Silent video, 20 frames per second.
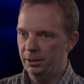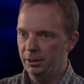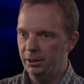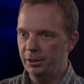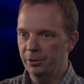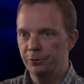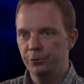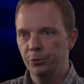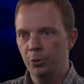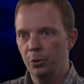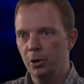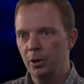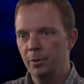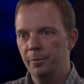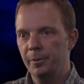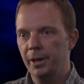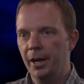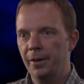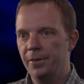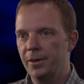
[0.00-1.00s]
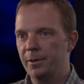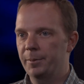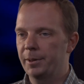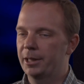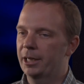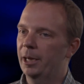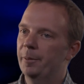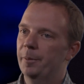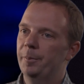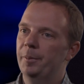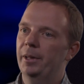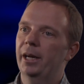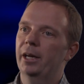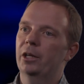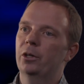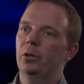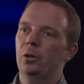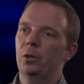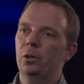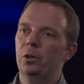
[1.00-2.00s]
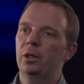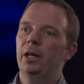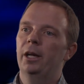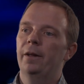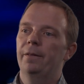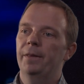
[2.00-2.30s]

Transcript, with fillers: can form and then become a black hole,